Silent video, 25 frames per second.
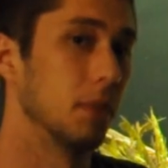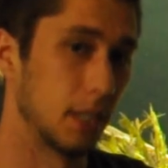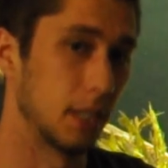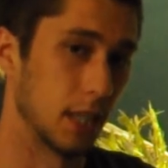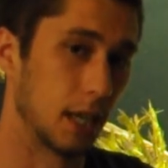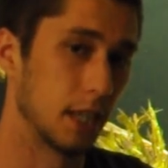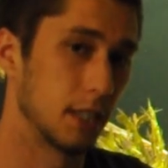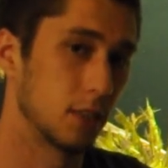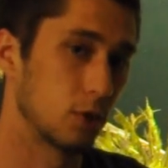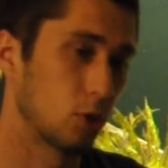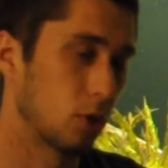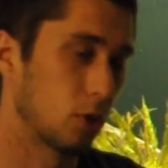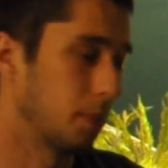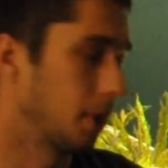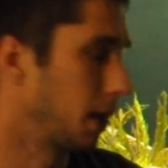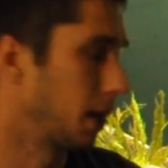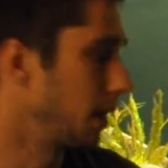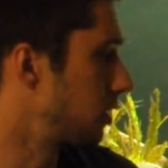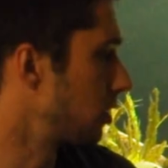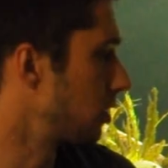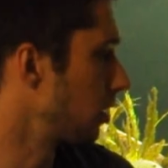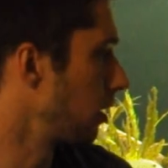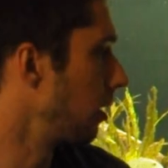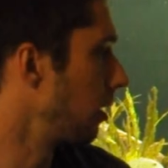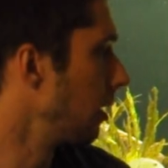dinosaur
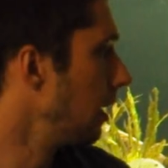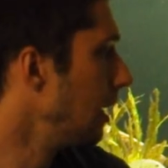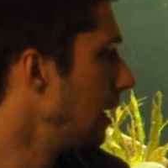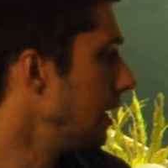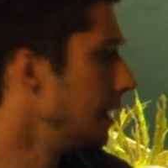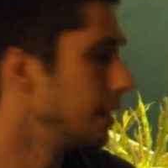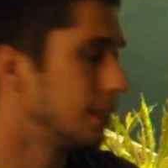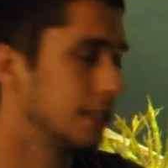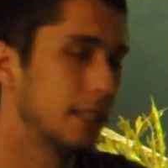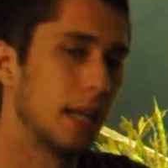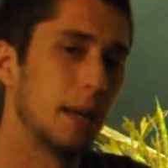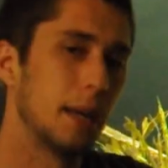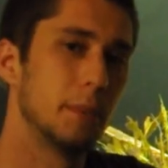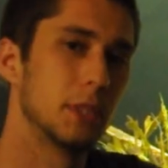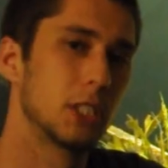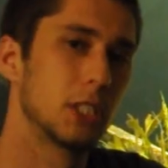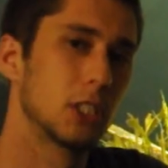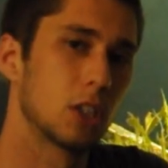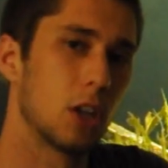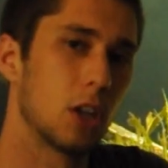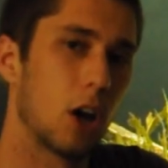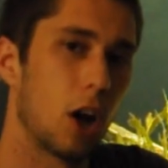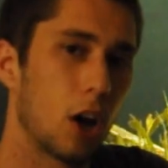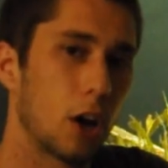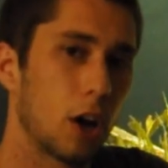Bichir, his name is
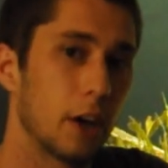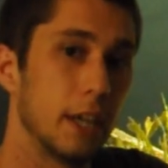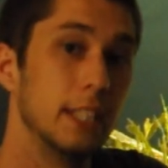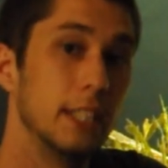Scar.